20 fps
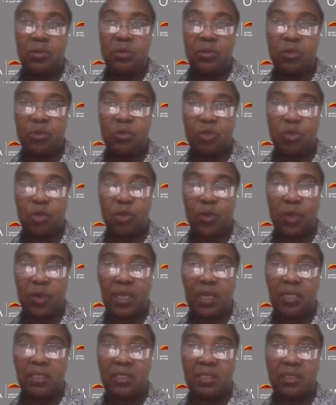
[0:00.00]
to
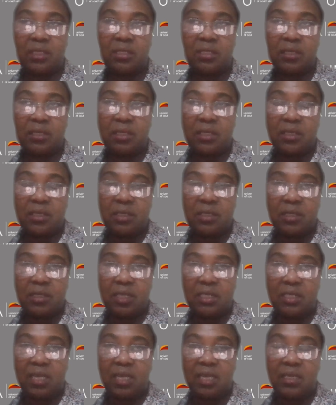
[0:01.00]
showcase the
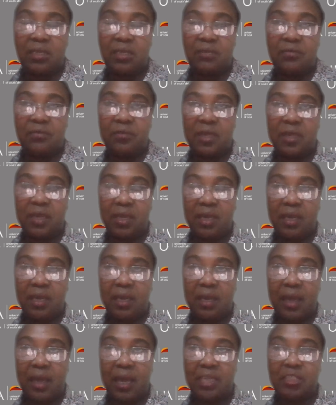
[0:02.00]
scientific
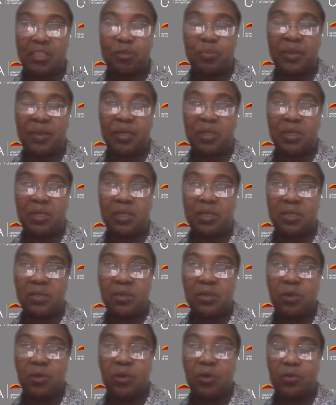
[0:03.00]
aspect
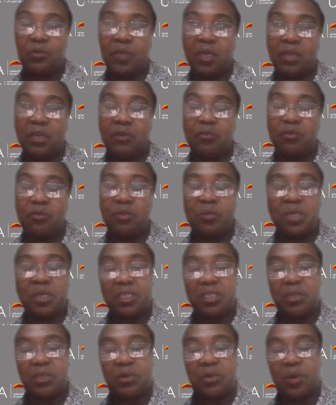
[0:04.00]
of the
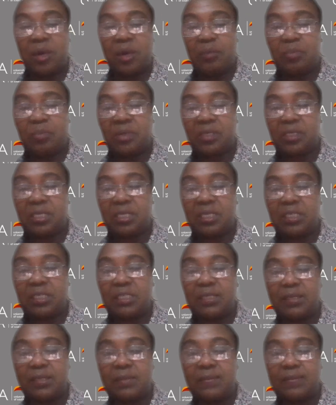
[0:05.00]
information you are
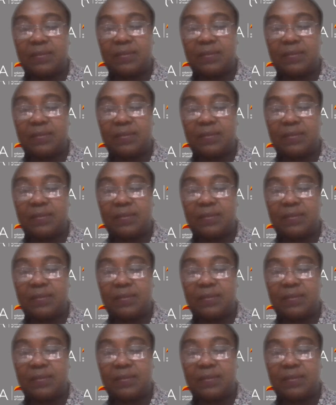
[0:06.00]
presenting.